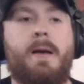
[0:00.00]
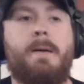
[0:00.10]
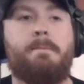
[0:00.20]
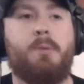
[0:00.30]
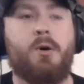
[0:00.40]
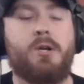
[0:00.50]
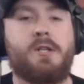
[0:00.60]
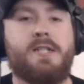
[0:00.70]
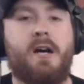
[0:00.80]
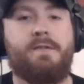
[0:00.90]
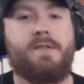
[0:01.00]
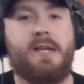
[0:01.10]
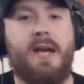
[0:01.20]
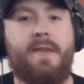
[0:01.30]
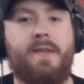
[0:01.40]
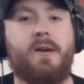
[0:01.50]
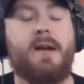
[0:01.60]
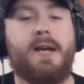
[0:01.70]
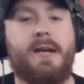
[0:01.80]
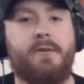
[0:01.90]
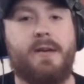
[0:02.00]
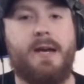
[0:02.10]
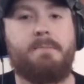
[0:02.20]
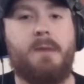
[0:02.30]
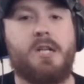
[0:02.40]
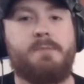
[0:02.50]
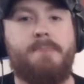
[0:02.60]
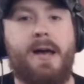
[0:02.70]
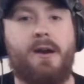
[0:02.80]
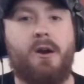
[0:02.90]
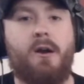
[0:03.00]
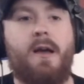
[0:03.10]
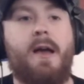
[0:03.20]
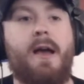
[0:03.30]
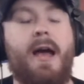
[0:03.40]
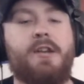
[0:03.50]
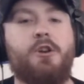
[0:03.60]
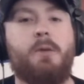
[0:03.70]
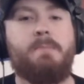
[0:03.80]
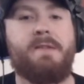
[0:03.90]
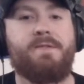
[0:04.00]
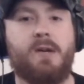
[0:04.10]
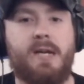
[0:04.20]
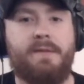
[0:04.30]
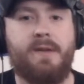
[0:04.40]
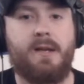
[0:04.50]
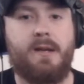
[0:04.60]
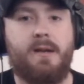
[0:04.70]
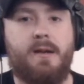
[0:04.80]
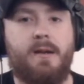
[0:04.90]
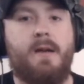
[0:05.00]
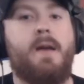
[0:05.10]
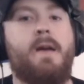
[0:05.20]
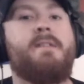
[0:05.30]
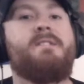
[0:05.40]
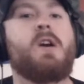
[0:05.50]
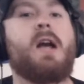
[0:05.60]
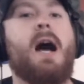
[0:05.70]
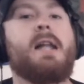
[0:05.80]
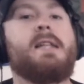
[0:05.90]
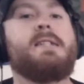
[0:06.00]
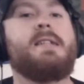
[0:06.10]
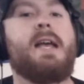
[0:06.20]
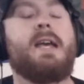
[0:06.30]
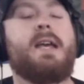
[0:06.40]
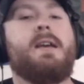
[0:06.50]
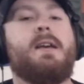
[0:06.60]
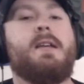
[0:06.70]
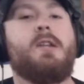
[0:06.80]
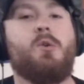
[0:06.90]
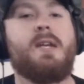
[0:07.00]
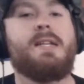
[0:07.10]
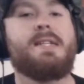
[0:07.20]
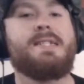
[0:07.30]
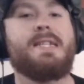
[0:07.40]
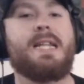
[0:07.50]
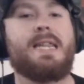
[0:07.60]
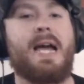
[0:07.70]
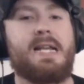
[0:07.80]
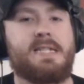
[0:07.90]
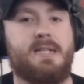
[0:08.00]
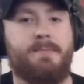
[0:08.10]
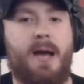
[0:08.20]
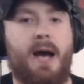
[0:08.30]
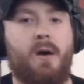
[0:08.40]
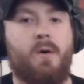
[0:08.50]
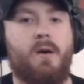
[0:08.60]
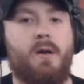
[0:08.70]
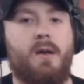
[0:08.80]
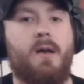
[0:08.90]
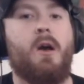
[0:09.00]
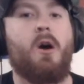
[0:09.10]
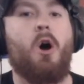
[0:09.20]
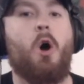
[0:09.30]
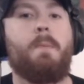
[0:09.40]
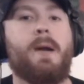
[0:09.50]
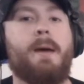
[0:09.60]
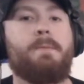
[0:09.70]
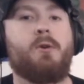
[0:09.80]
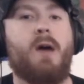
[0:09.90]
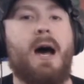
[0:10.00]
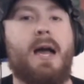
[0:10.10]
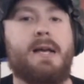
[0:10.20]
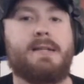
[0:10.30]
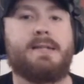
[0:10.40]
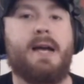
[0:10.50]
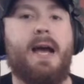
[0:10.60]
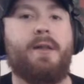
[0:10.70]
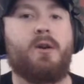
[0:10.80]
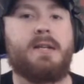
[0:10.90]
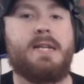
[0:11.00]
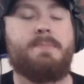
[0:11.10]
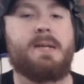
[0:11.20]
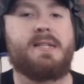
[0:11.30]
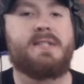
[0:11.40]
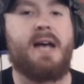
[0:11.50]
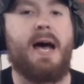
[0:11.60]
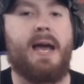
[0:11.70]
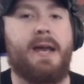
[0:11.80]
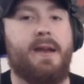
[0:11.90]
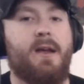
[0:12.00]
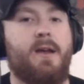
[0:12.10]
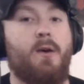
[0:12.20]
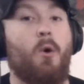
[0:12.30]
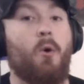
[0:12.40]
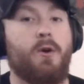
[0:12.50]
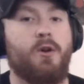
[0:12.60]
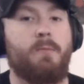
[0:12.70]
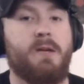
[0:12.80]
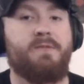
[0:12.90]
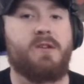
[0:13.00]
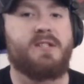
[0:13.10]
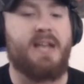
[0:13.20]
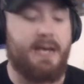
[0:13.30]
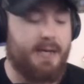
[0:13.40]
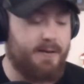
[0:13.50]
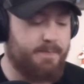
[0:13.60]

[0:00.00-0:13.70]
Pull yourself together, it'll get much better, and you'll be forgiven. For God's sake, you need to see the light somehow. Open up your eyes and look deep inside, or you'll be forsaken.